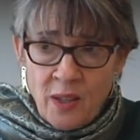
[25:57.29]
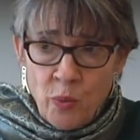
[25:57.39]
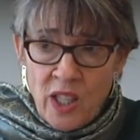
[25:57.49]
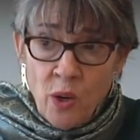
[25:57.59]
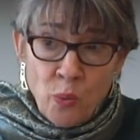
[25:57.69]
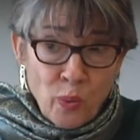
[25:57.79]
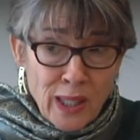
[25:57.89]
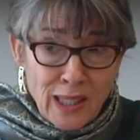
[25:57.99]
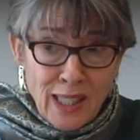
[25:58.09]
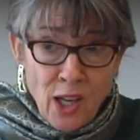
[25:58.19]
and we don't
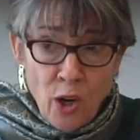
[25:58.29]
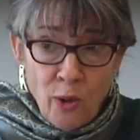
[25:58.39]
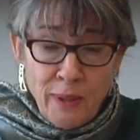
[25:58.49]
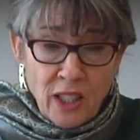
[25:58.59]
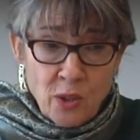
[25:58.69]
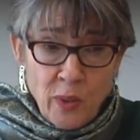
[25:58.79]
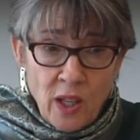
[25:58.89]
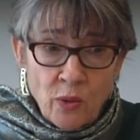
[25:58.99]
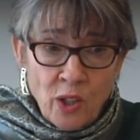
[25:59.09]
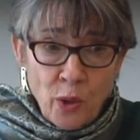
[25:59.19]
really know because we don't